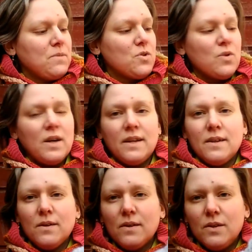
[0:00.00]
tried
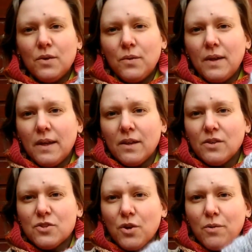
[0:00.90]

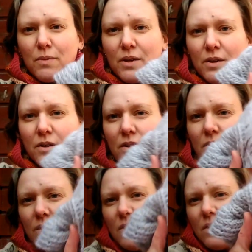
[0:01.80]
doing German
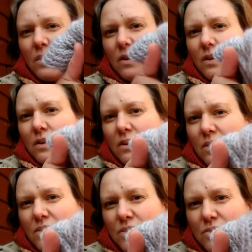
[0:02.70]

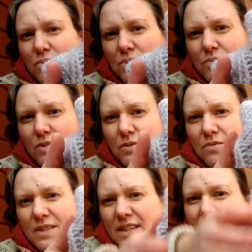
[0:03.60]
short
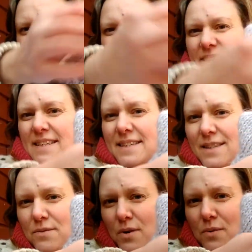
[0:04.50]
rows, and this is
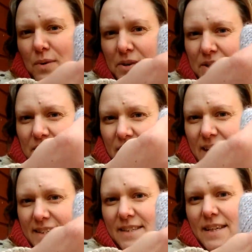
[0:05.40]
the row where you
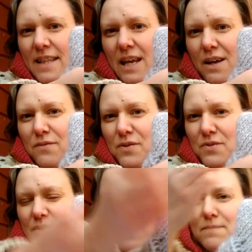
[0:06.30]
can see that I've
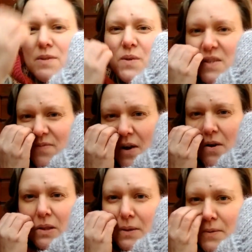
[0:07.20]
used them. So it's
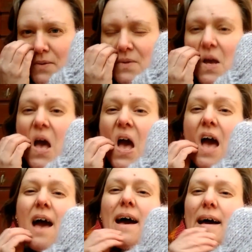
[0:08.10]
very loose,
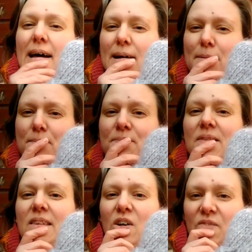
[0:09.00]

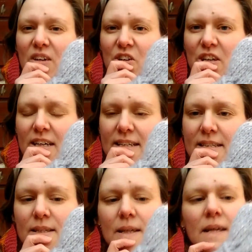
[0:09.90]
not very
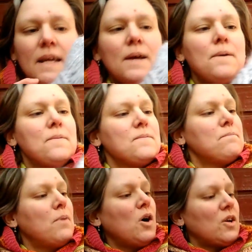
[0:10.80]
nice.
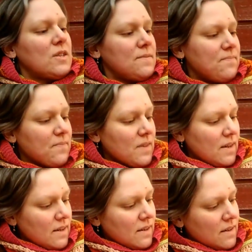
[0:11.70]
But
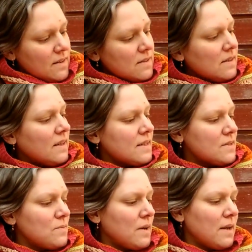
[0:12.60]
the
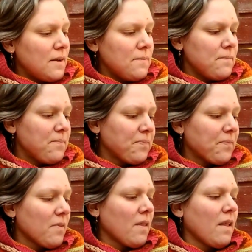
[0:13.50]
next one
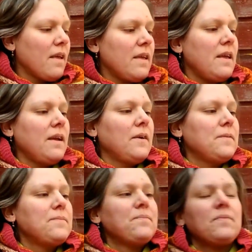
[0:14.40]
here,